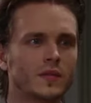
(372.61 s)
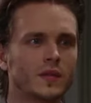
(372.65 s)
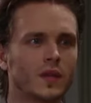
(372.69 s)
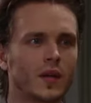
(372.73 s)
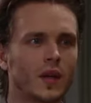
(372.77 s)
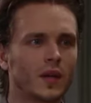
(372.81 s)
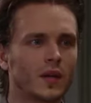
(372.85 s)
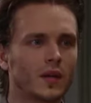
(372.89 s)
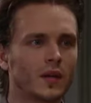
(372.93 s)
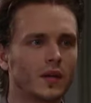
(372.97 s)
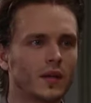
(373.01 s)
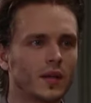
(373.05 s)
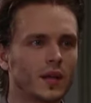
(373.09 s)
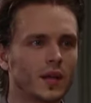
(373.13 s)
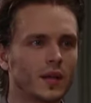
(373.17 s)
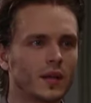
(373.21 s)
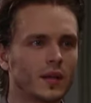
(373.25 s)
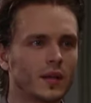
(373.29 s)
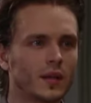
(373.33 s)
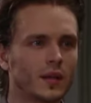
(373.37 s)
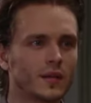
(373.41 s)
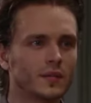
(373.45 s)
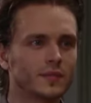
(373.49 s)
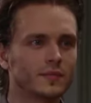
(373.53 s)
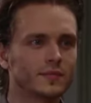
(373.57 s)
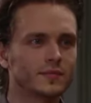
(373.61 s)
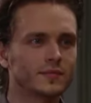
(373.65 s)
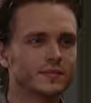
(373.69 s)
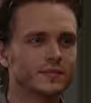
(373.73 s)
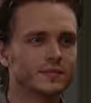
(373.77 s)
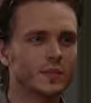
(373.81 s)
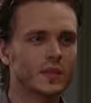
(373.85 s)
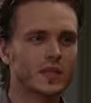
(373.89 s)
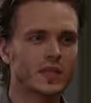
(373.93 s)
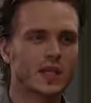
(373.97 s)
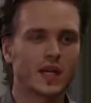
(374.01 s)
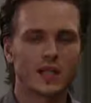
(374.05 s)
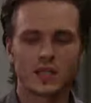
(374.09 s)
not a good idea.
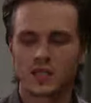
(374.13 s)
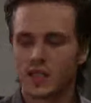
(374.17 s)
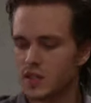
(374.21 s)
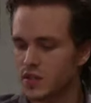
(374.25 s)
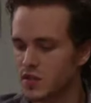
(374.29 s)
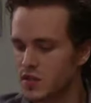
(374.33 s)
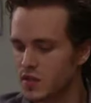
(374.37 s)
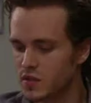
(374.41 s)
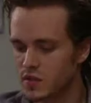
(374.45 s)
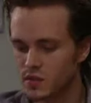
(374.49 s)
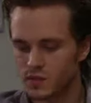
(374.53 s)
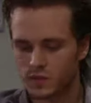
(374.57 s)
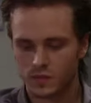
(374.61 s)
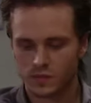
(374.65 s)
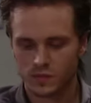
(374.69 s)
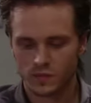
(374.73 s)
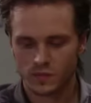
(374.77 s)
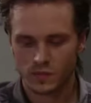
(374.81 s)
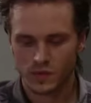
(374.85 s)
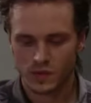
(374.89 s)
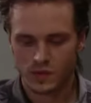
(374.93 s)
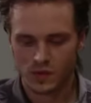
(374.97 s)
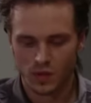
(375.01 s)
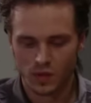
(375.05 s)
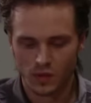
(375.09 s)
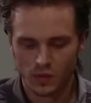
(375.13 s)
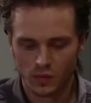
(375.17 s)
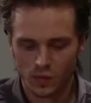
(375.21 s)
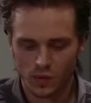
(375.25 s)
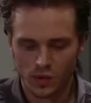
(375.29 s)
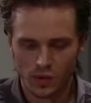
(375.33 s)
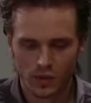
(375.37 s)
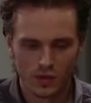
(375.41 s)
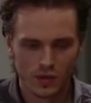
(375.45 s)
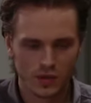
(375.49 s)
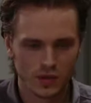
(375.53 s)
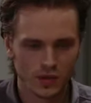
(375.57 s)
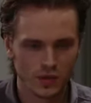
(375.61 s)
Besides, I just started
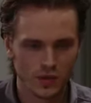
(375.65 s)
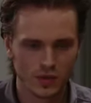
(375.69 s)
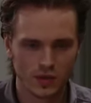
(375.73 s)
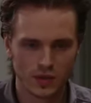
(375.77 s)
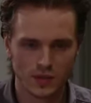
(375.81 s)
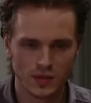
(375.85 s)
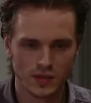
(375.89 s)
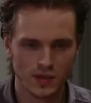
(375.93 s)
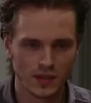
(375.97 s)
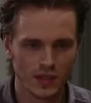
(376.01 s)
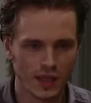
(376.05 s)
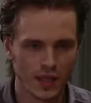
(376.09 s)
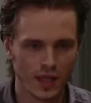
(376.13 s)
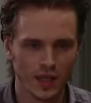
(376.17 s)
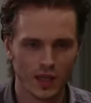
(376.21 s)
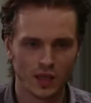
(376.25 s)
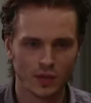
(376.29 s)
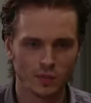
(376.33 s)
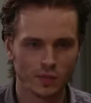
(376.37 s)
work today.